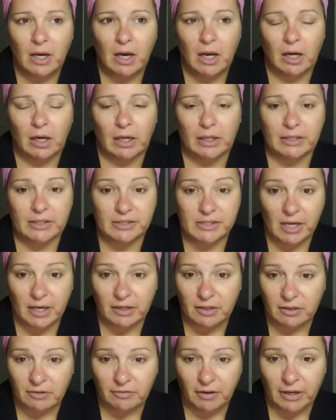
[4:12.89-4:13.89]
I
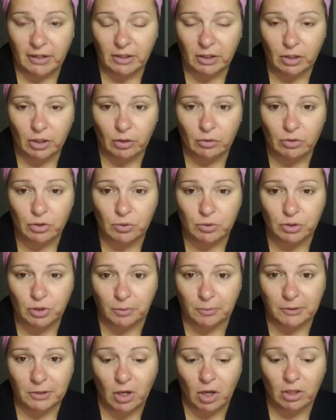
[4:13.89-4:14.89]
decided to finally go to a
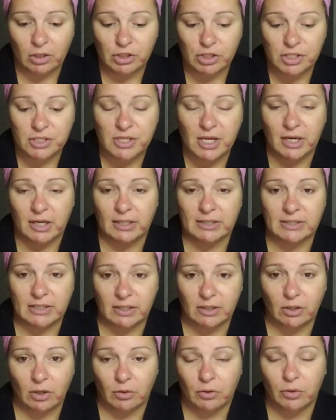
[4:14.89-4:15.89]
dermatologist, and I
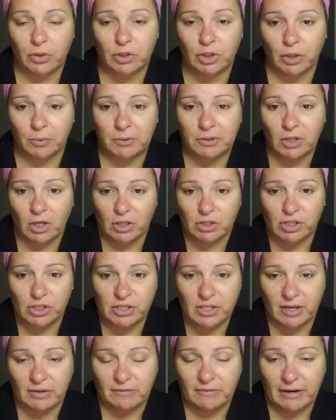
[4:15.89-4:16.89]
did go to a dermatologist
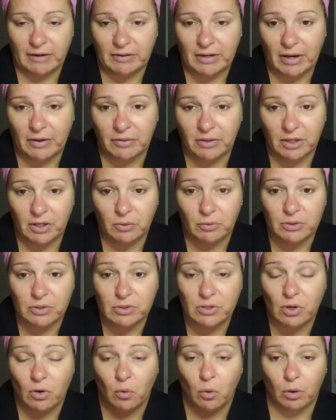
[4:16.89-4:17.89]
and found out that it was
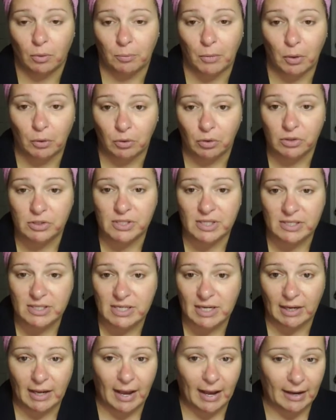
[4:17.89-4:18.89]
hormonal
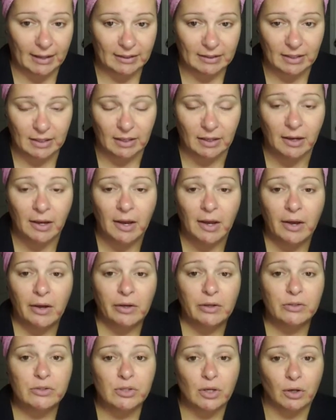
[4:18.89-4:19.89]
cystic acne.
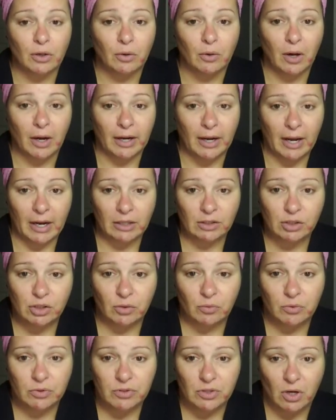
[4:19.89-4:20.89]
So I actually
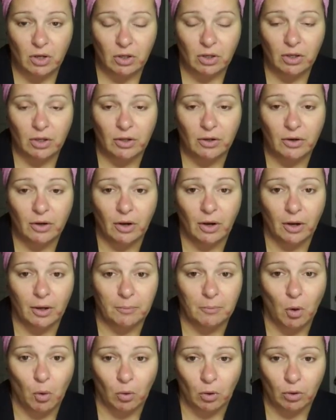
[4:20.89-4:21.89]
was on
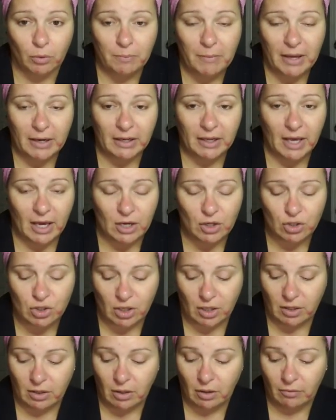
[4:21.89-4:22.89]
oral
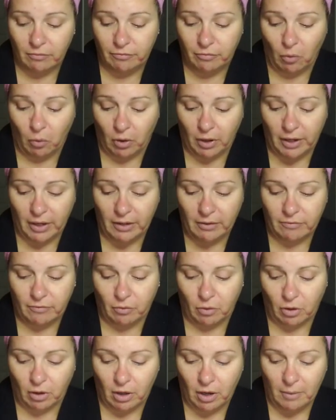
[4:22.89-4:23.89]
medication for it
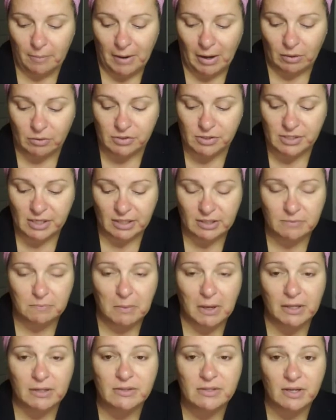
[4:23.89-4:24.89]
for about 6
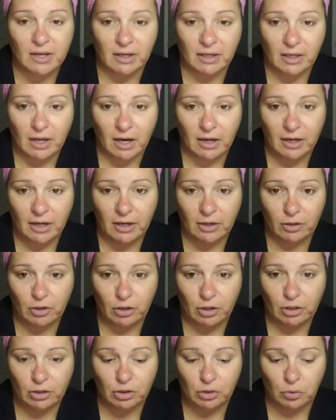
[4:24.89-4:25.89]
months and got it under
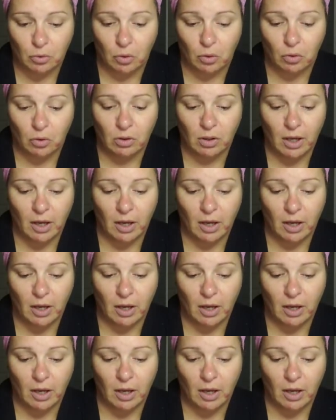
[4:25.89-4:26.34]
control.